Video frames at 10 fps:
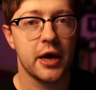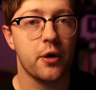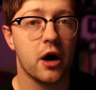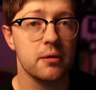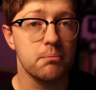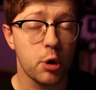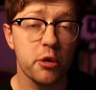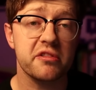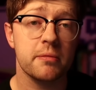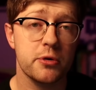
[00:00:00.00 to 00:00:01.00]
Now, on
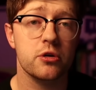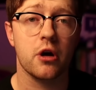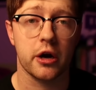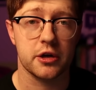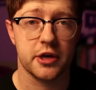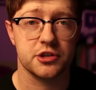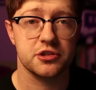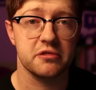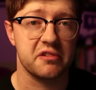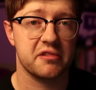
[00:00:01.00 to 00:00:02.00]
most computer architectures,